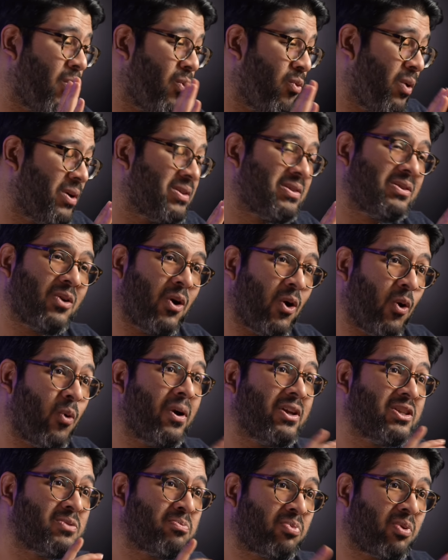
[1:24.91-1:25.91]
wasn't
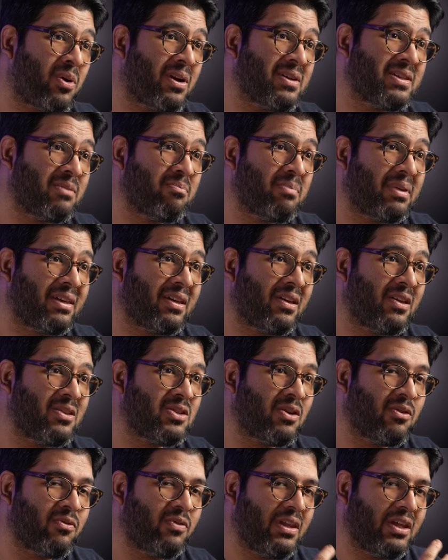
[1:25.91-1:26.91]
always present because
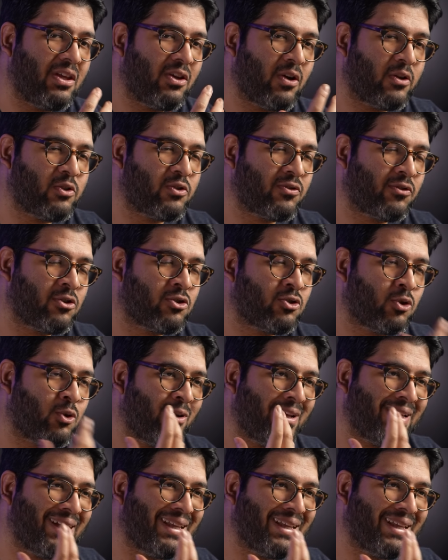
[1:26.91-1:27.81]
of the controversial